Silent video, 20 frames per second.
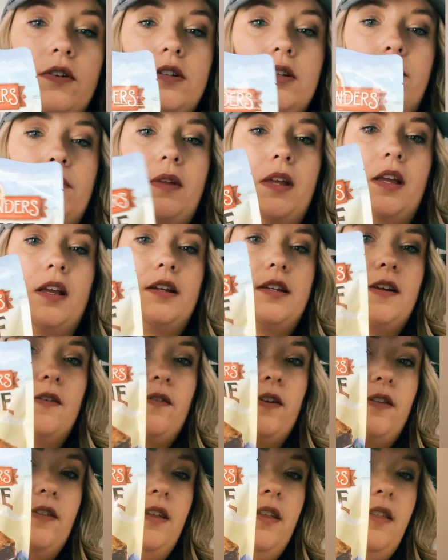something
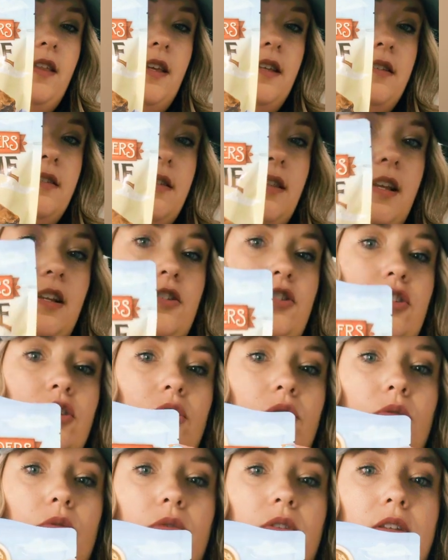different than this,
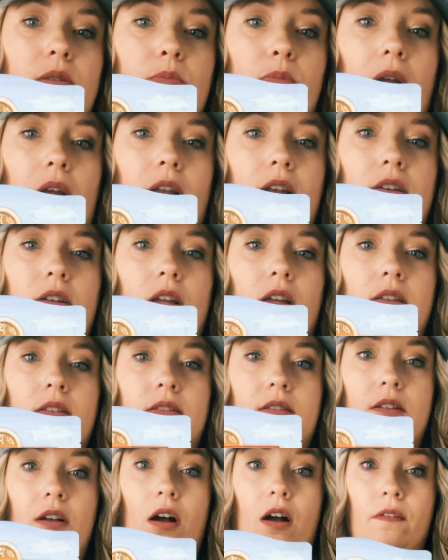this brand
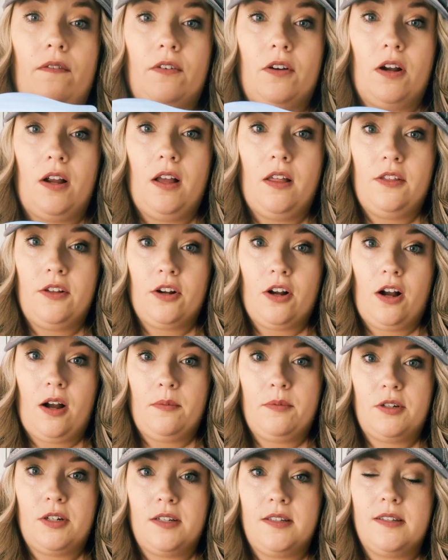does offer other
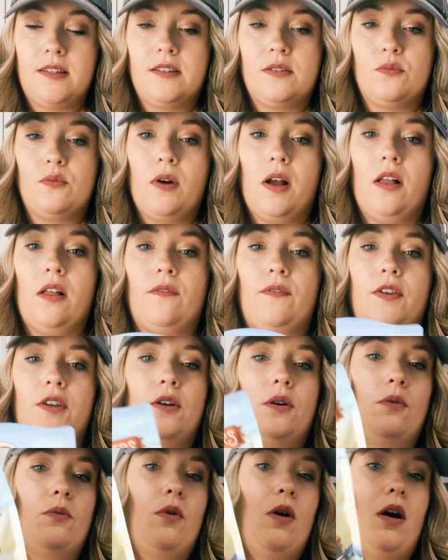options as well. If you
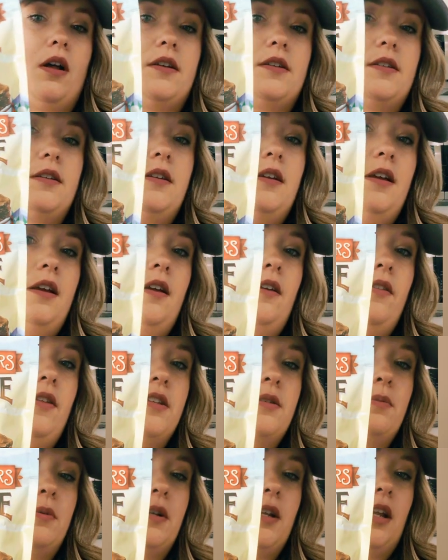don't want
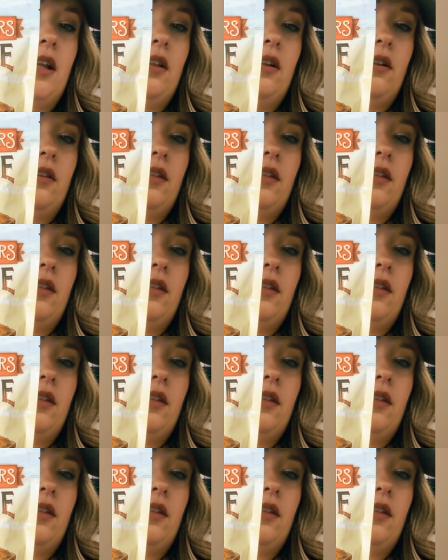this particular